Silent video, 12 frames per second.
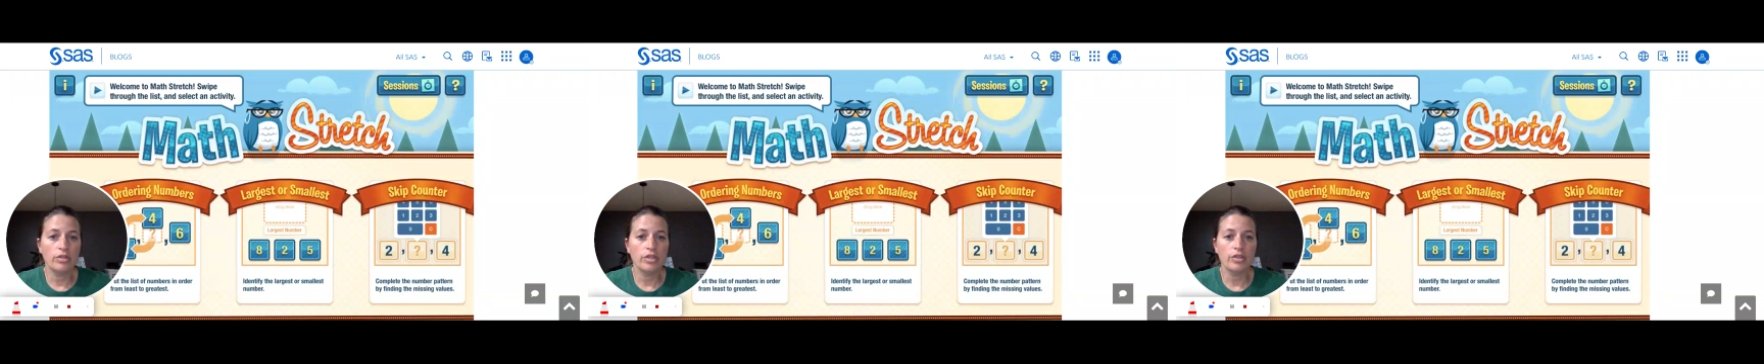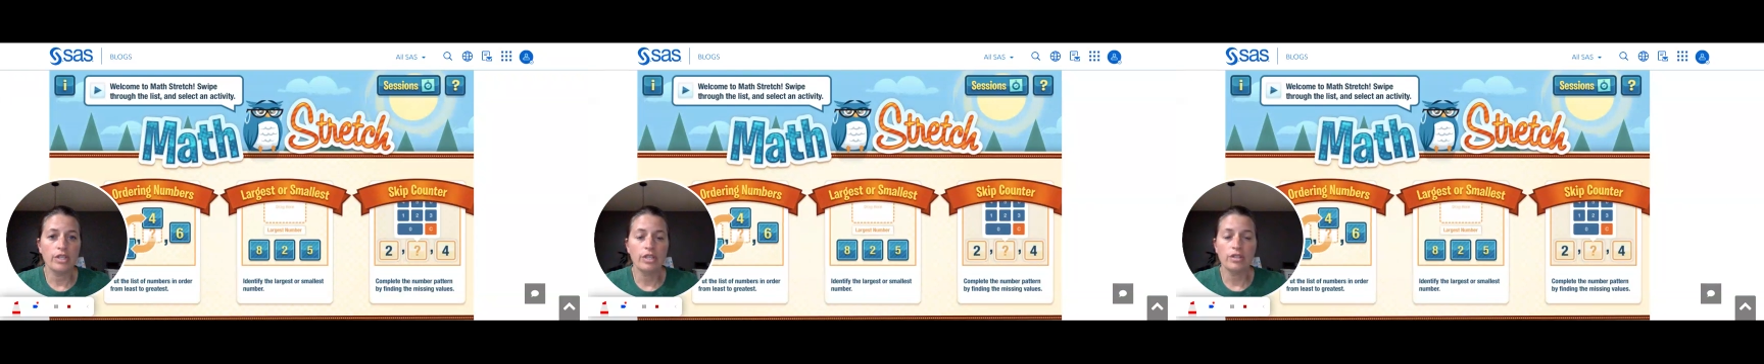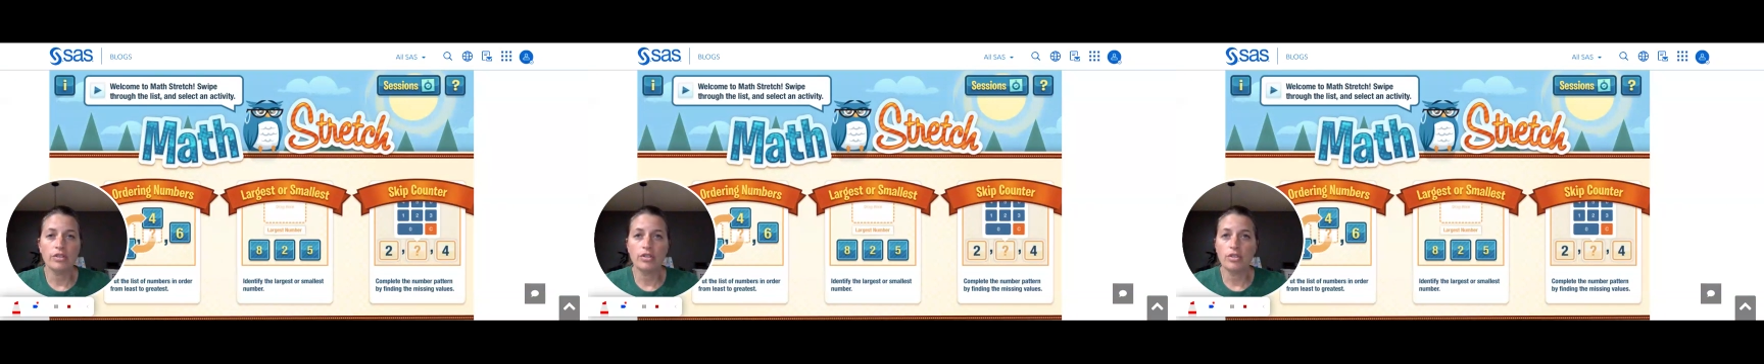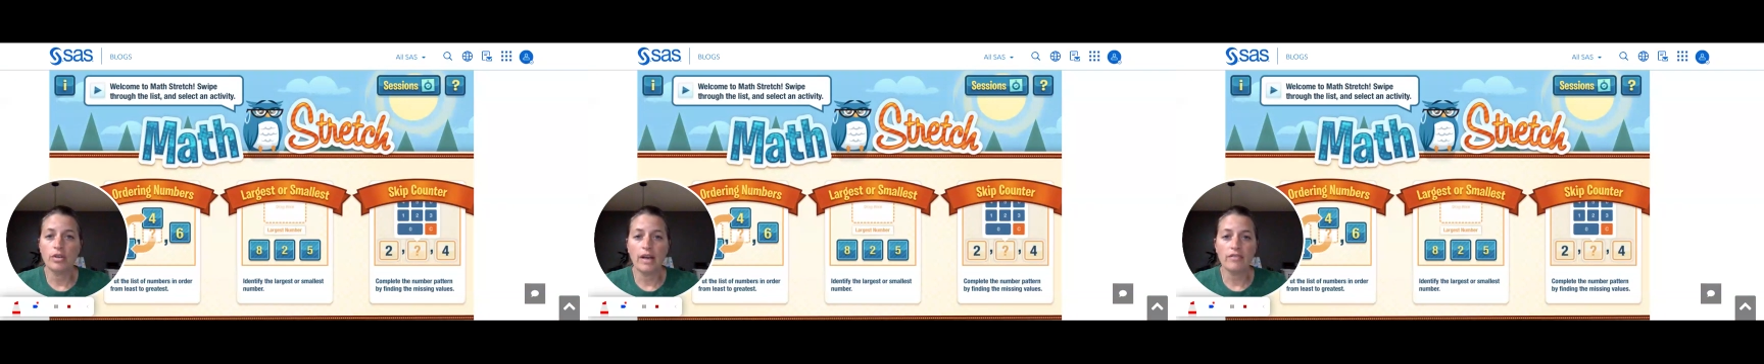There
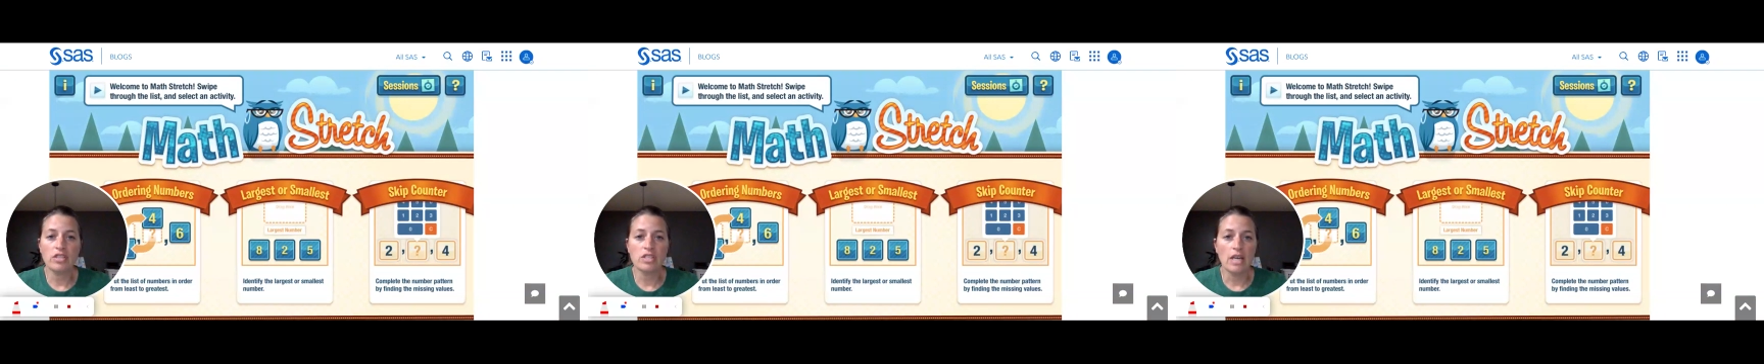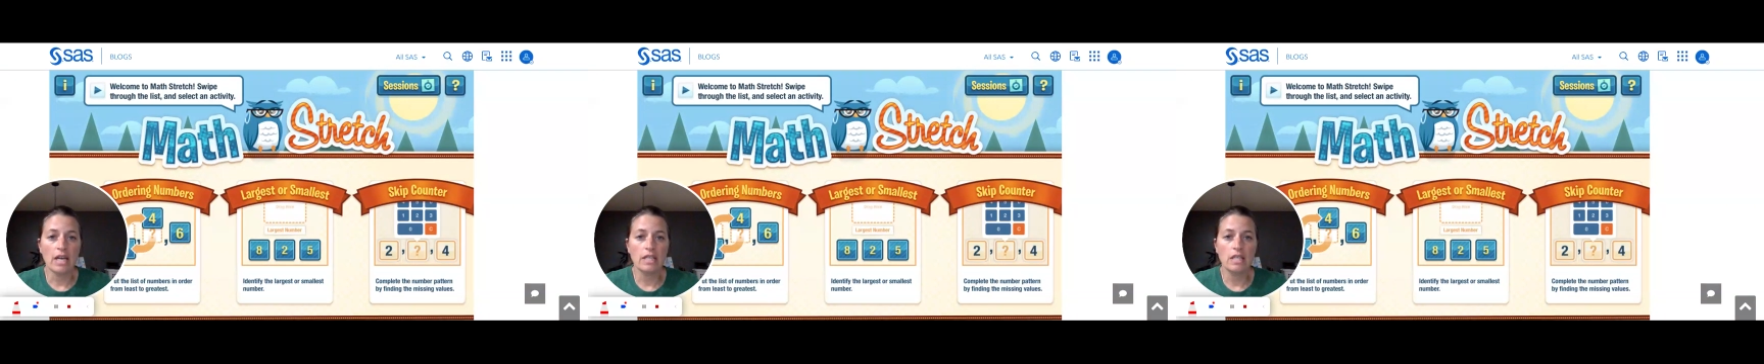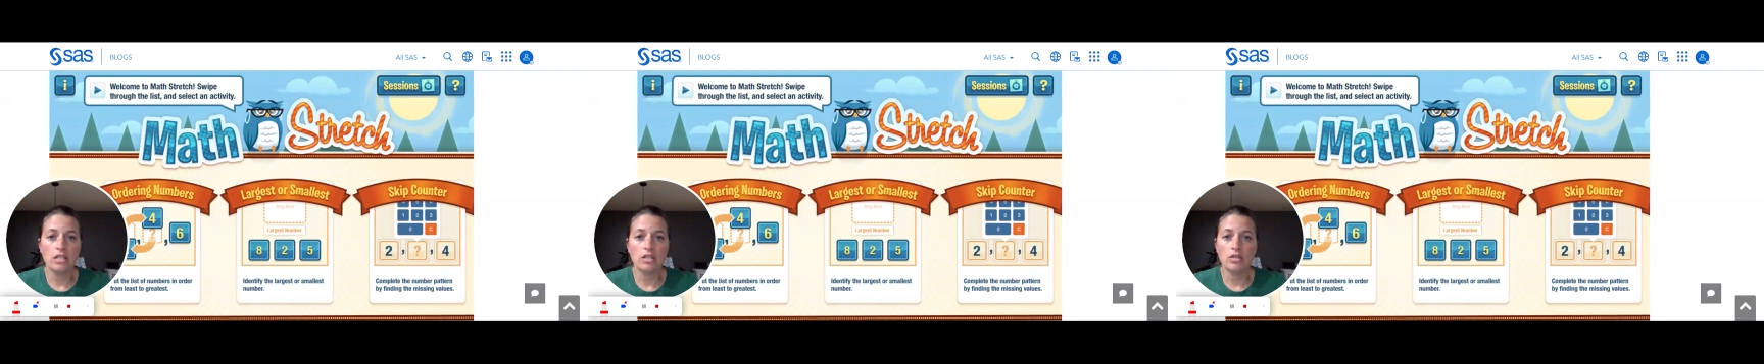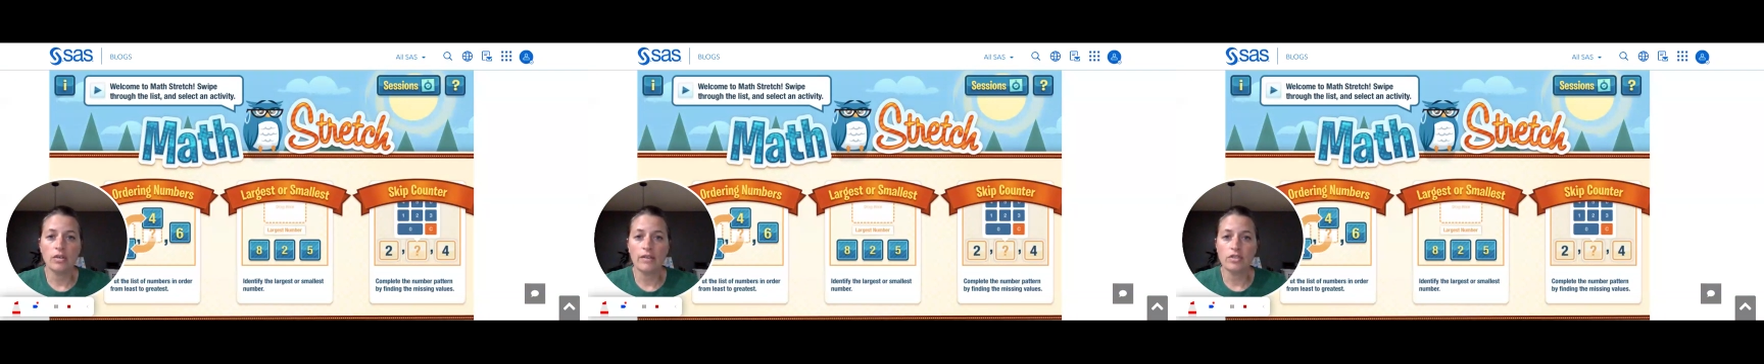you don't have to sign in, you
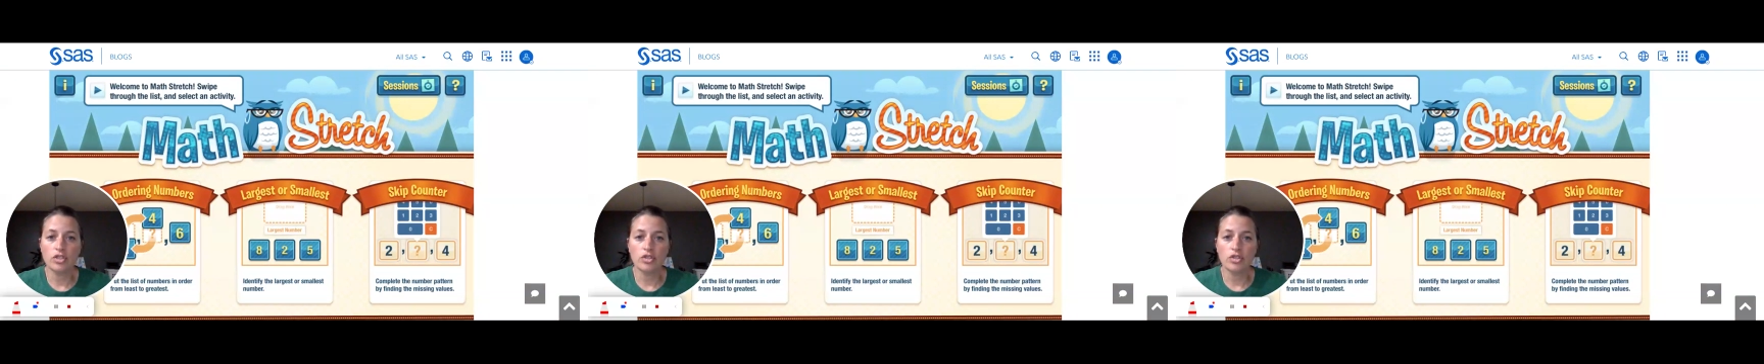don't have to